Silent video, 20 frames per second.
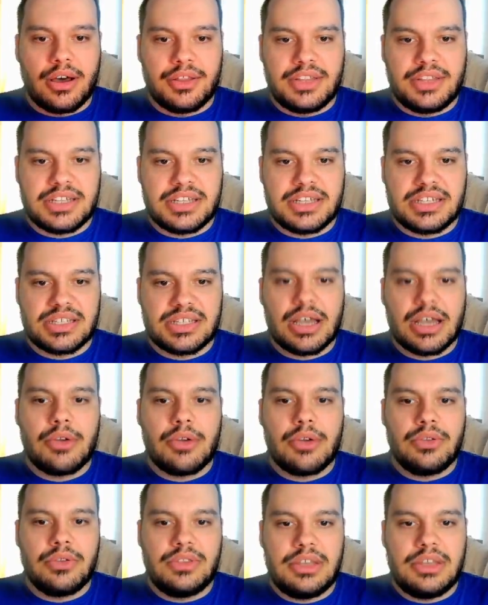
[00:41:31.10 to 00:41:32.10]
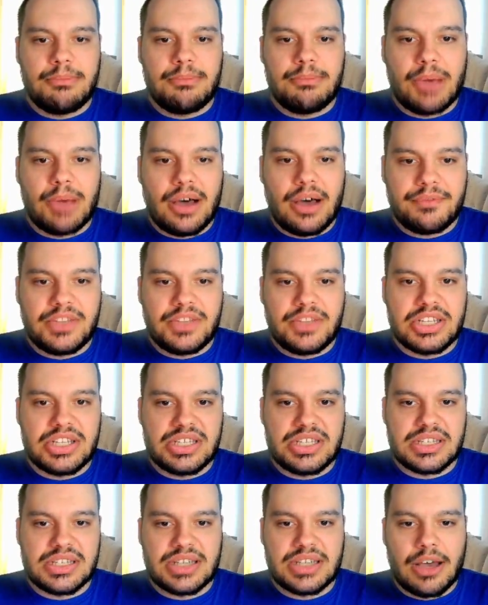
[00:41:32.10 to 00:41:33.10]
This is how you debuff,
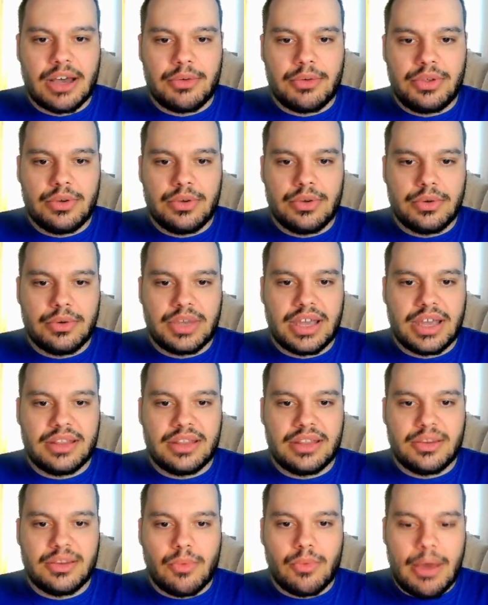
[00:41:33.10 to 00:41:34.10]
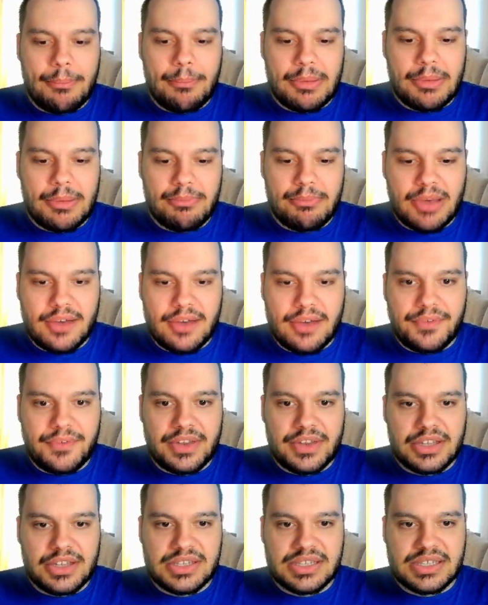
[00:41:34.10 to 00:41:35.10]
this is how you get the weapon buff,
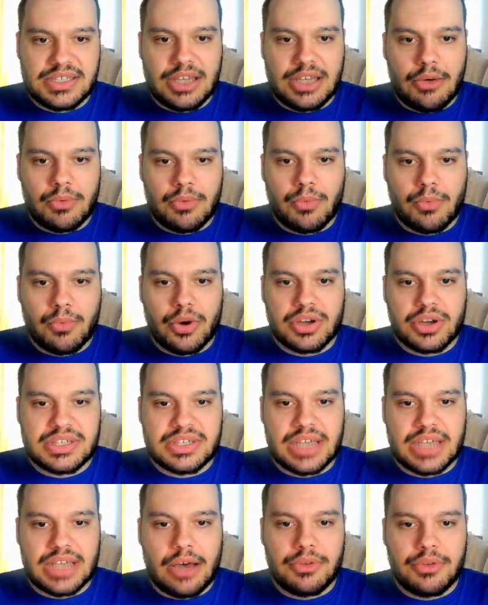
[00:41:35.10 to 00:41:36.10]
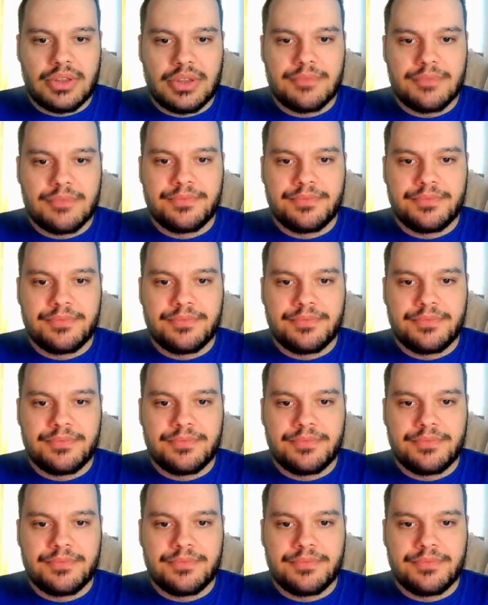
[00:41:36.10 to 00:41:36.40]
and this is how it works out.